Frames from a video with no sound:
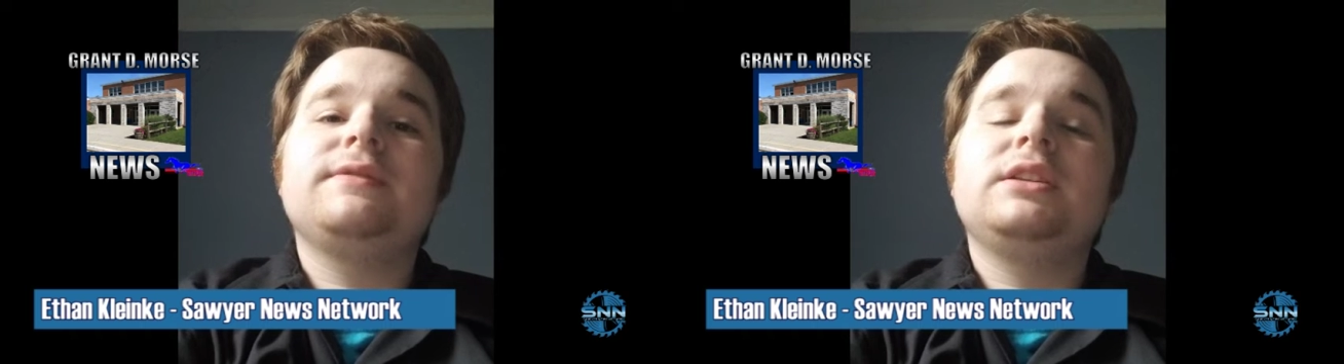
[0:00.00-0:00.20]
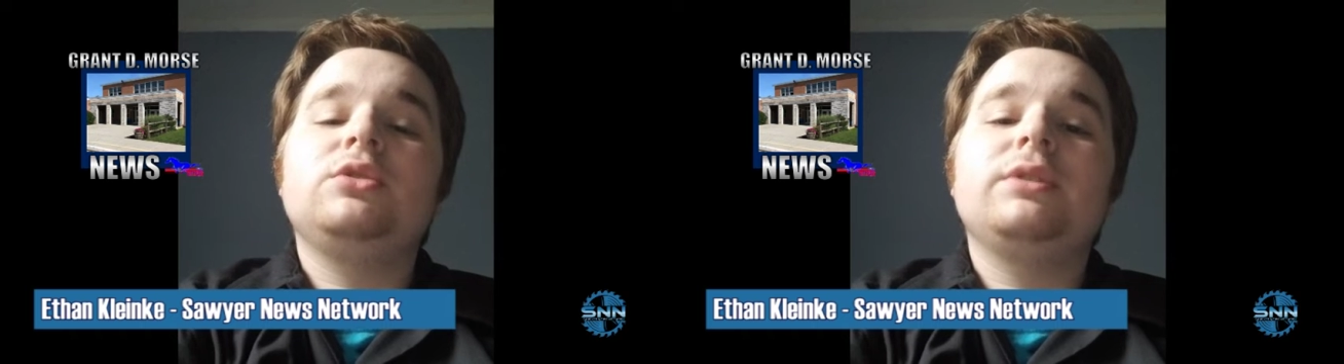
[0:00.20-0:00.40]

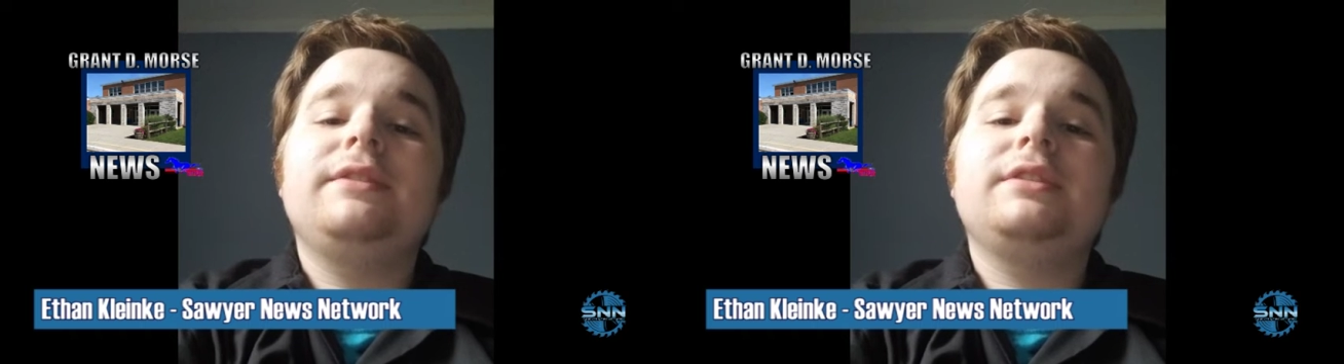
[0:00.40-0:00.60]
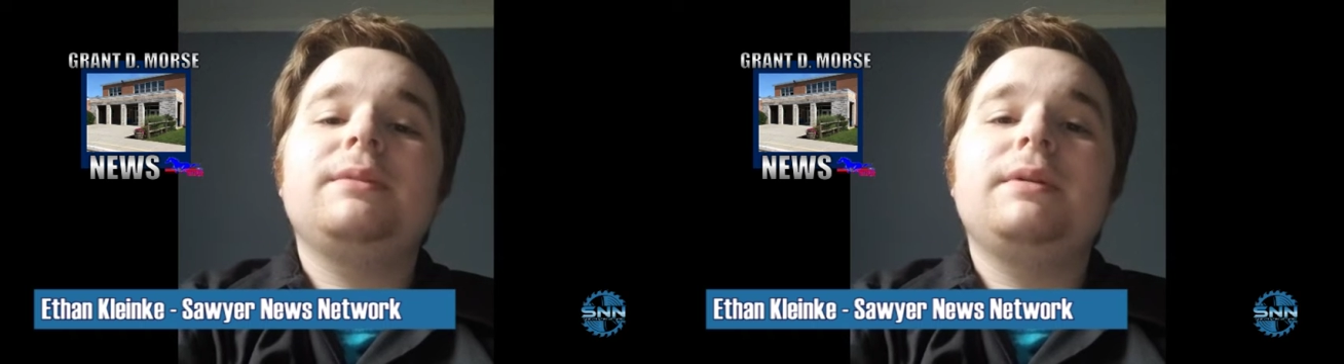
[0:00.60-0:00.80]
of an
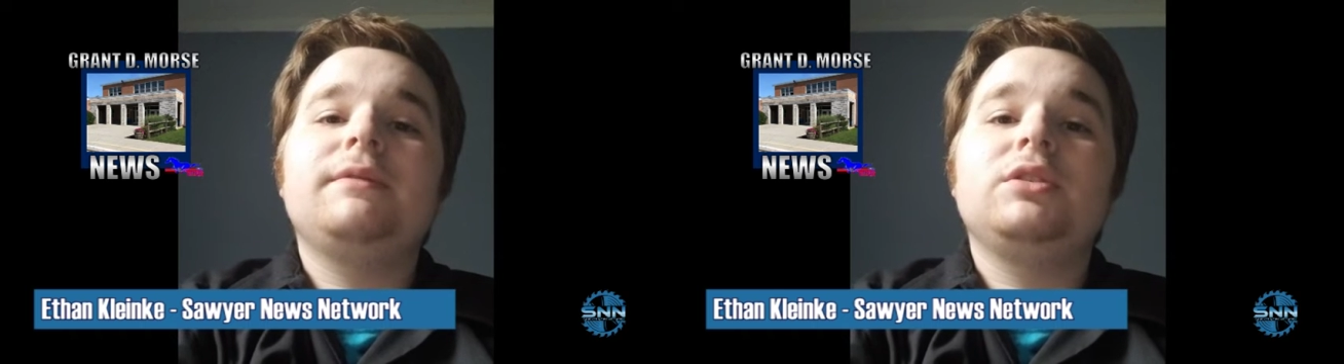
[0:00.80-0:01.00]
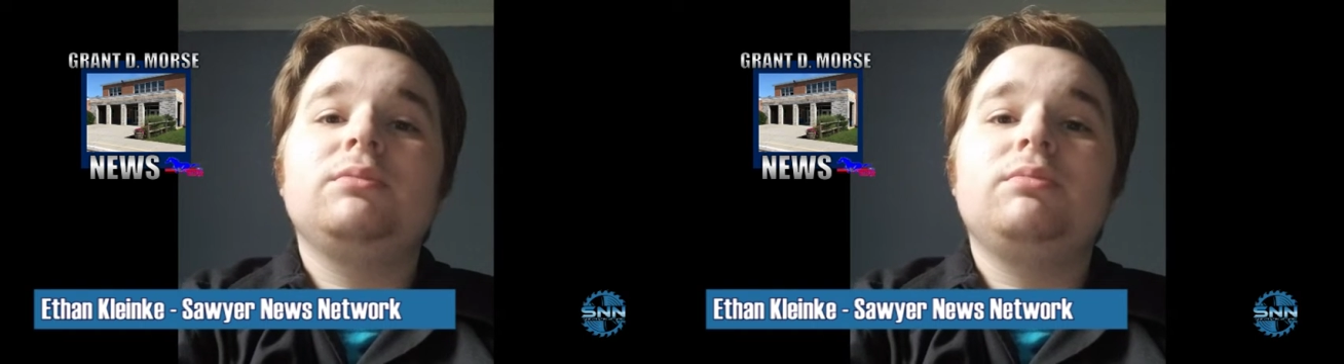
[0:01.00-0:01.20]
engraved
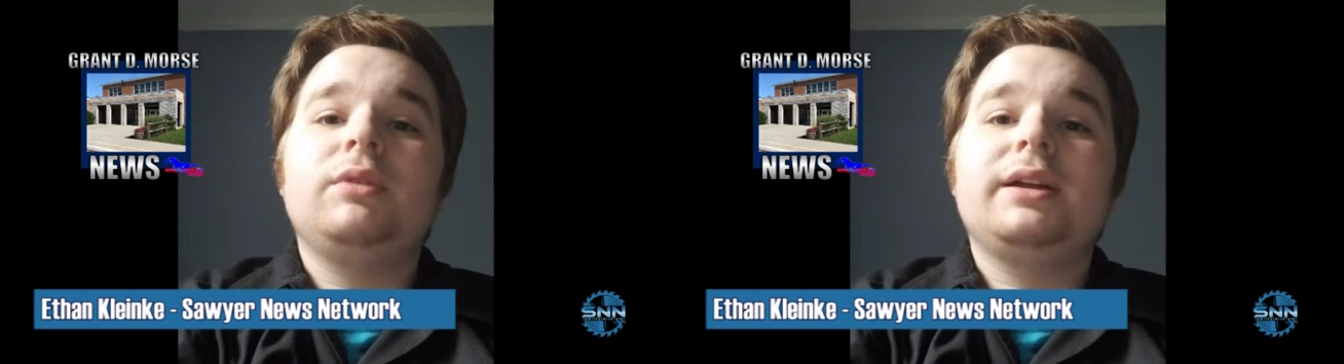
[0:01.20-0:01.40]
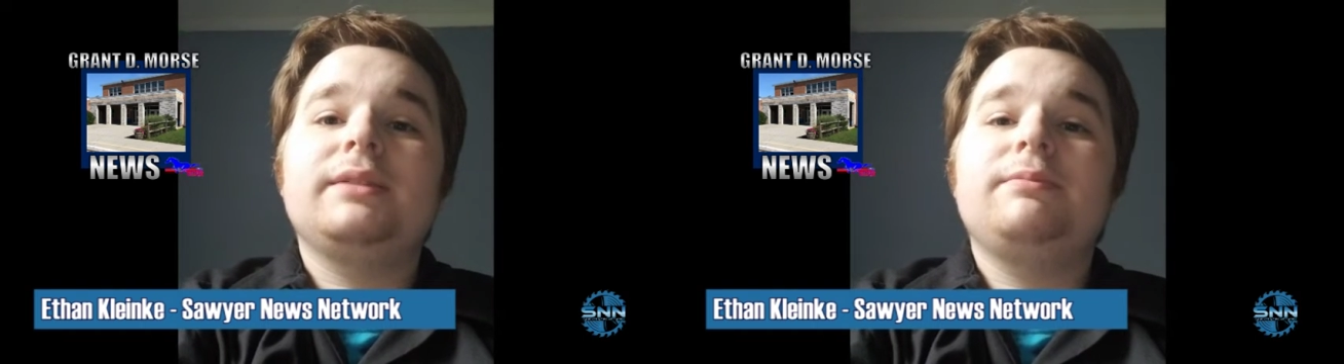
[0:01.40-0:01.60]
commemorative
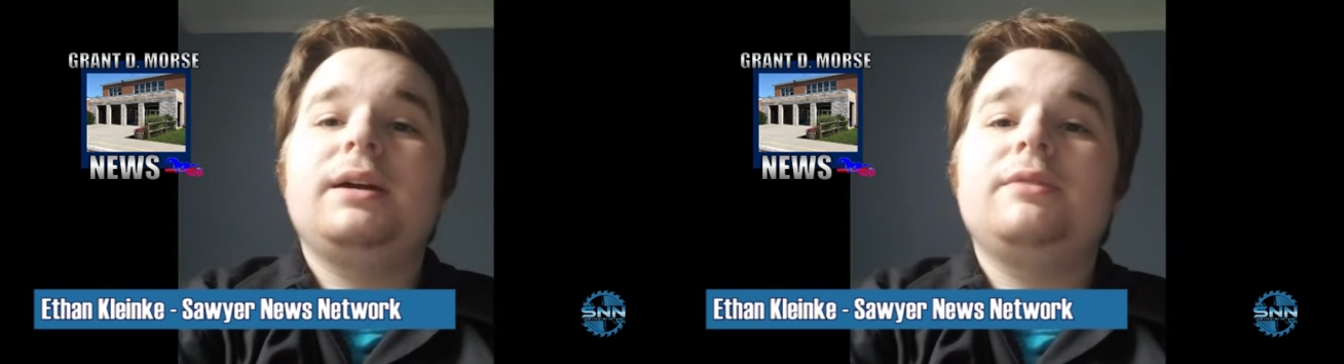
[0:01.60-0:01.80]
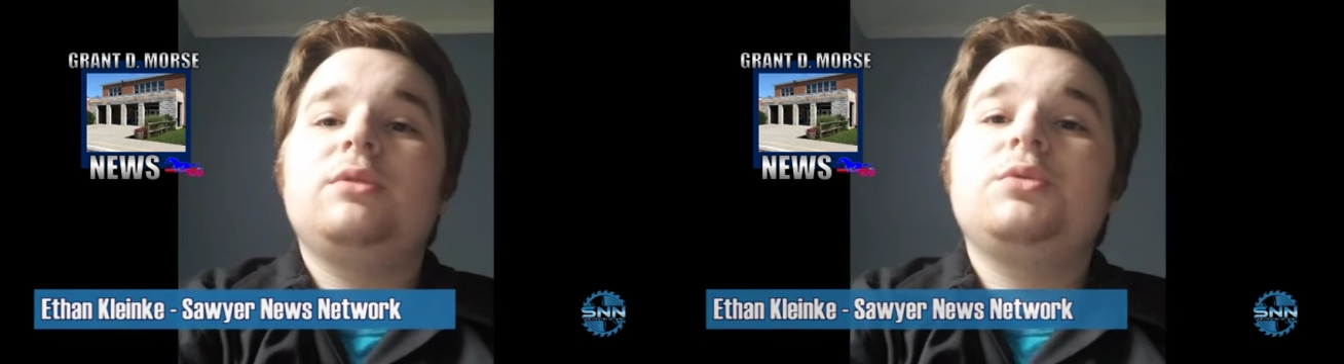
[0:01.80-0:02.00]
brick.
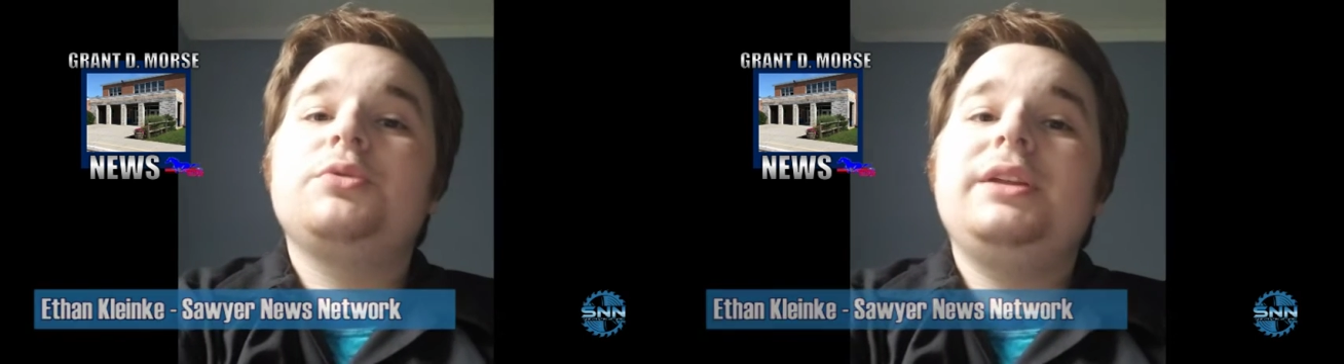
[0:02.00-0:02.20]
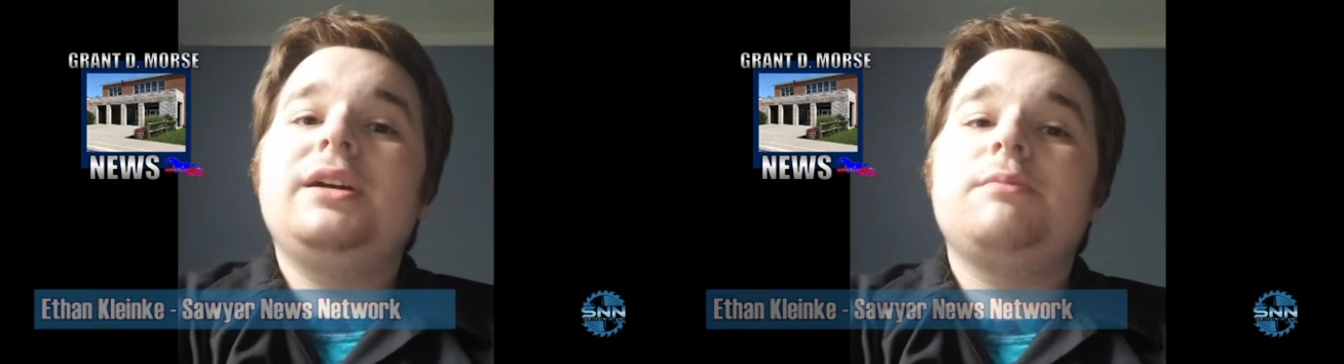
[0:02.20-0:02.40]
But it will
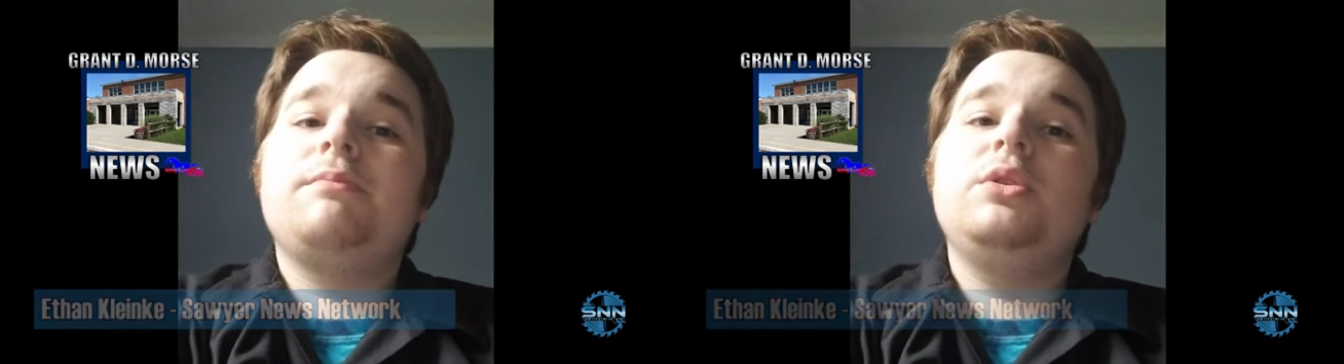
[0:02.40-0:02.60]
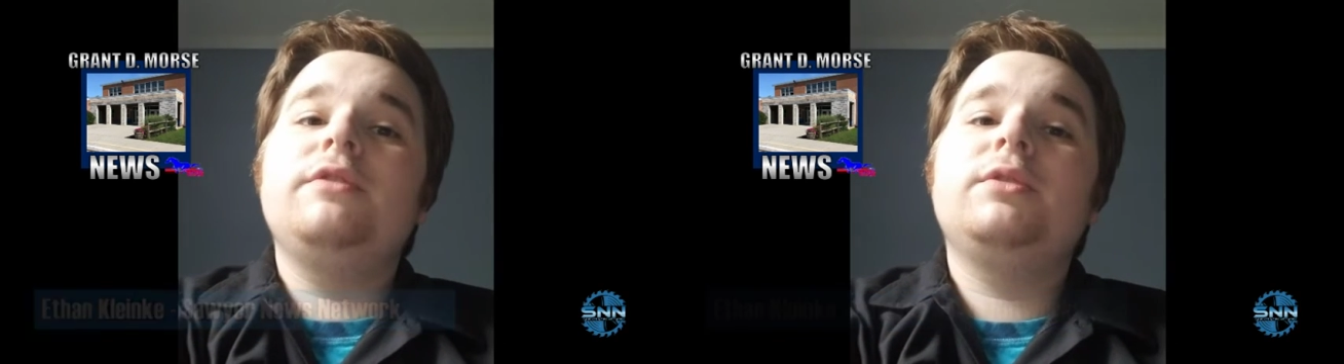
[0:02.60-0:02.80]
create a
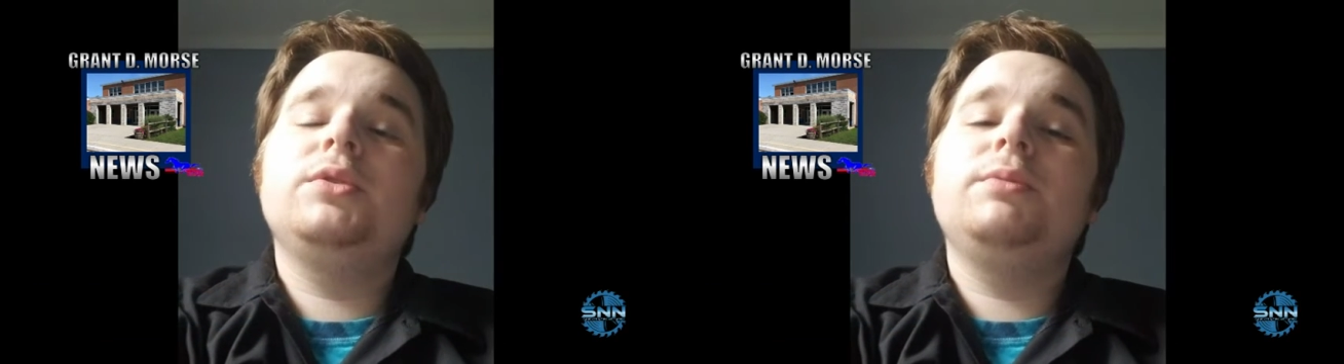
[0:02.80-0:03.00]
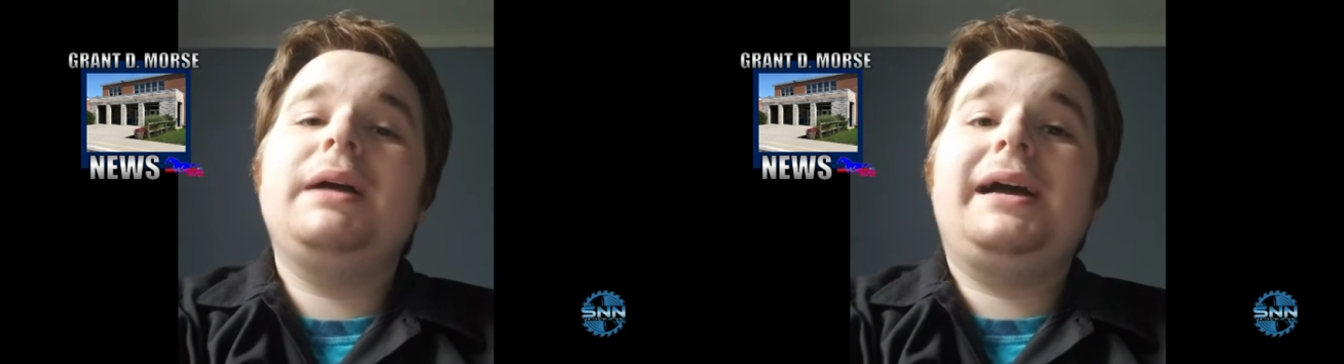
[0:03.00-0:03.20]
beautiful
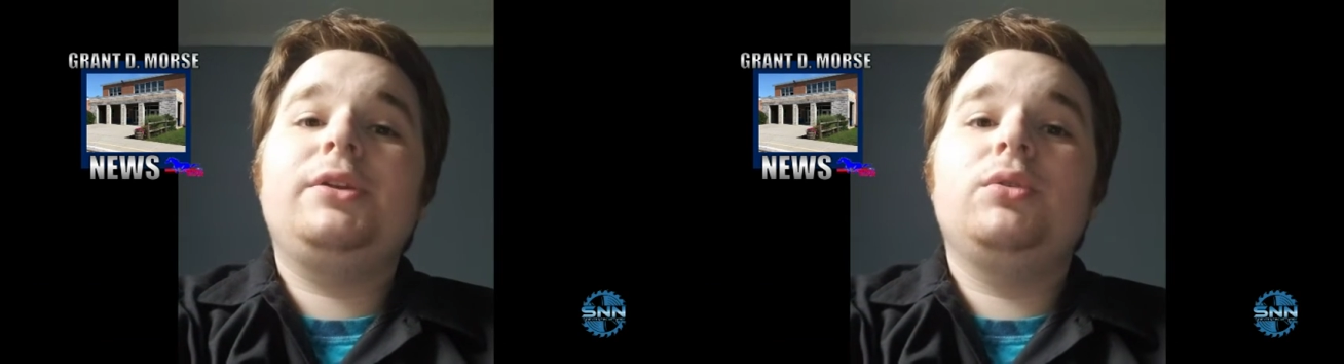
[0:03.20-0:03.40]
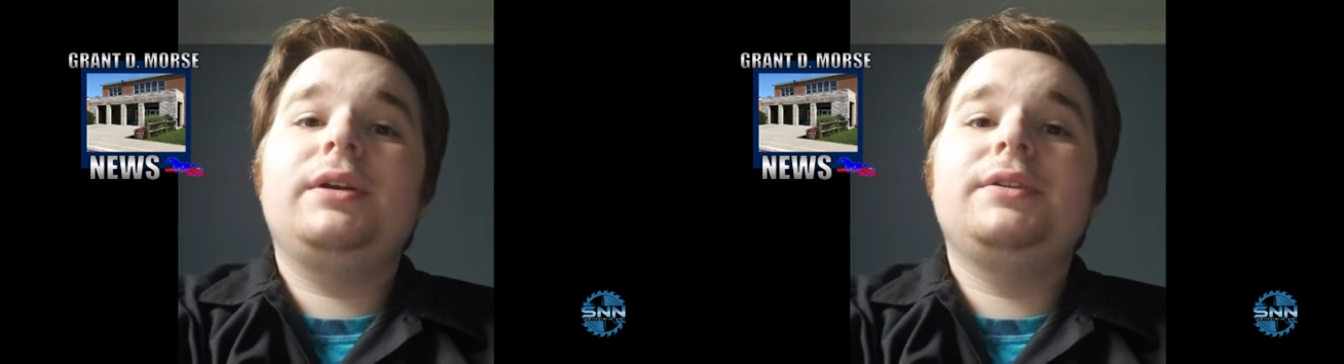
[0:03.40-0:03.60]
new
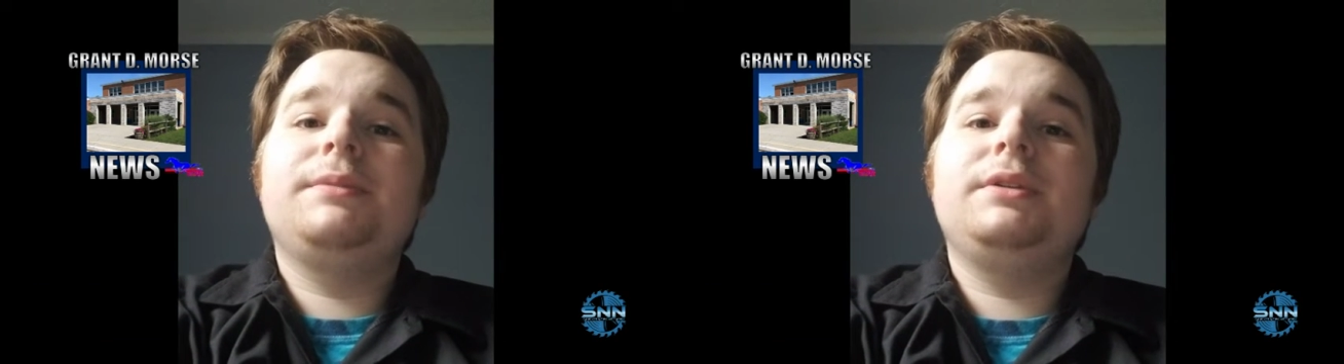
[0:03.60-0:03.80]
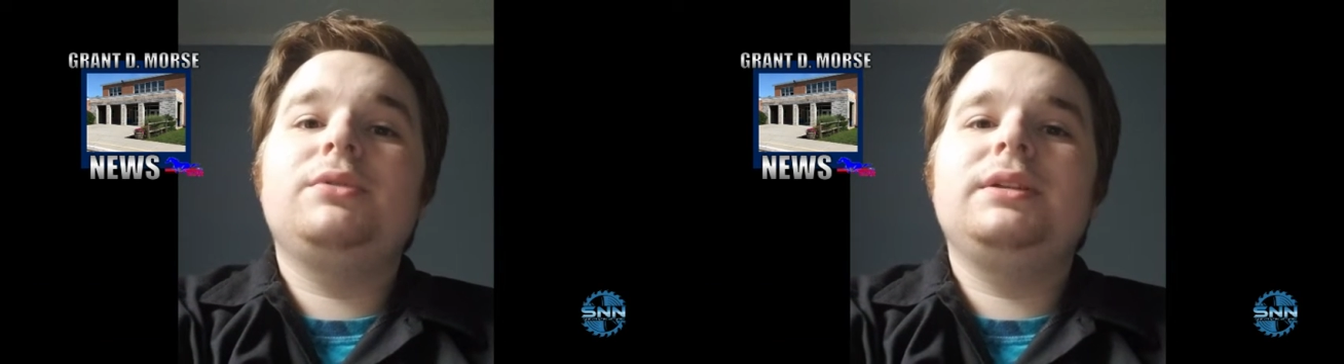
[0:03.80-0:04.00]
patio area
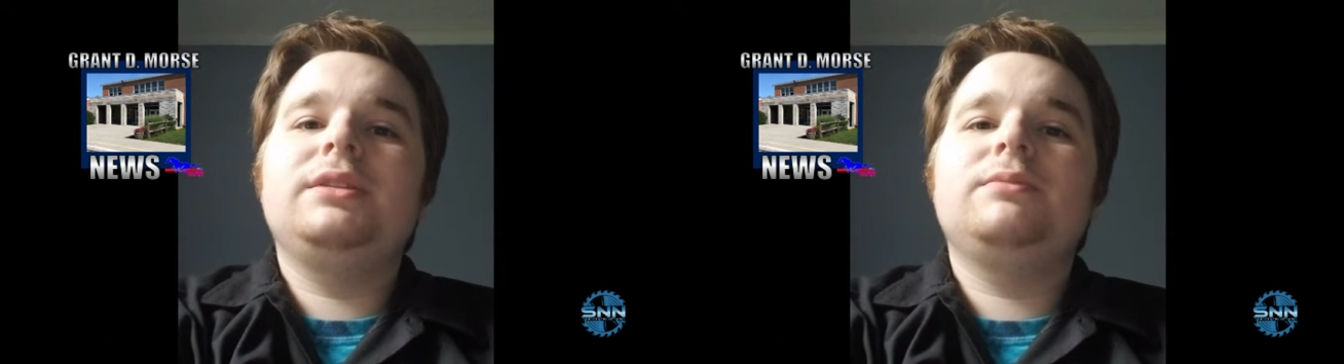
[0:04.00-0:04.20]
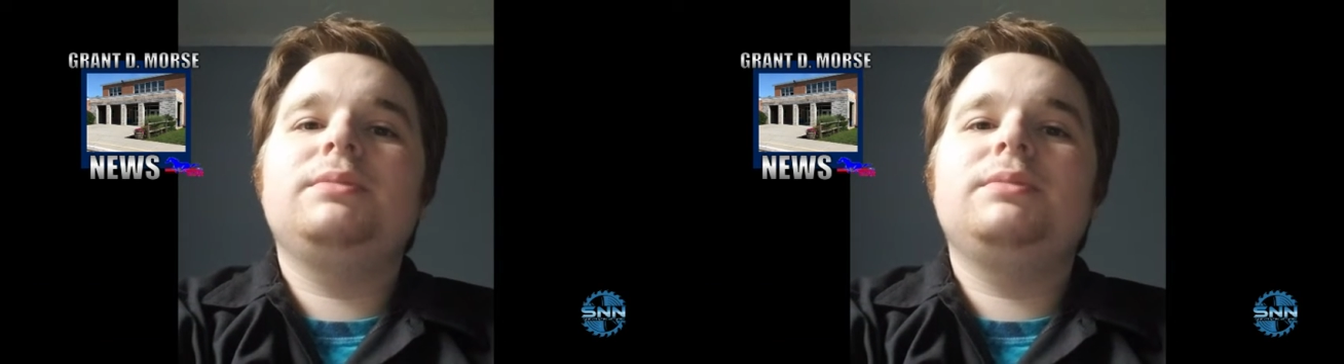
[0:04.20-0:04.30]
between